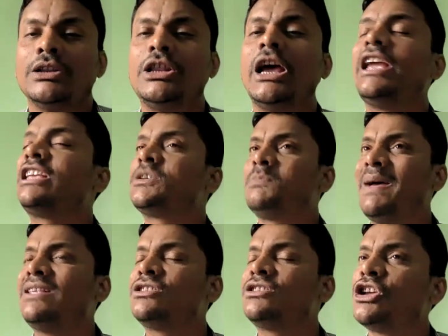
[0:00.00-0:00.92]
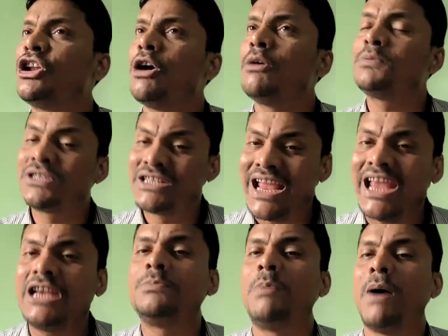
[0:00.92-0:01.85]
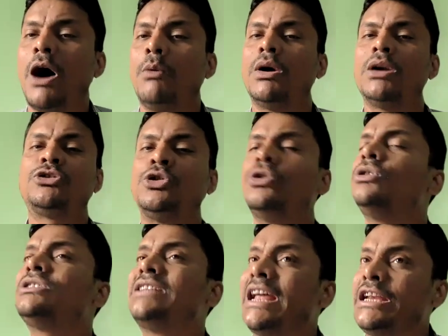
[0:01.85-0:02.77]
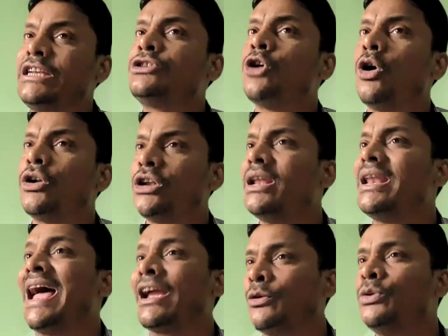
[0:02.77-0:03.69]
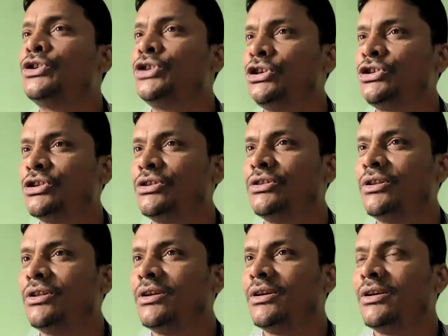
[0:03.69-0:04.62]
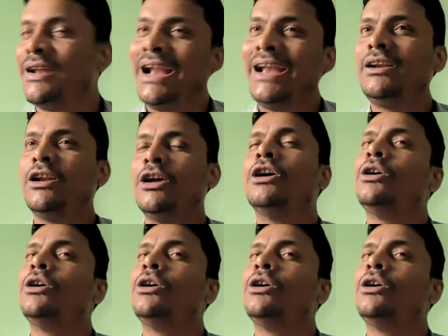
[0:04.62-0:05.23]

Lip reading: The expansion of state power through territorial acquisition, right?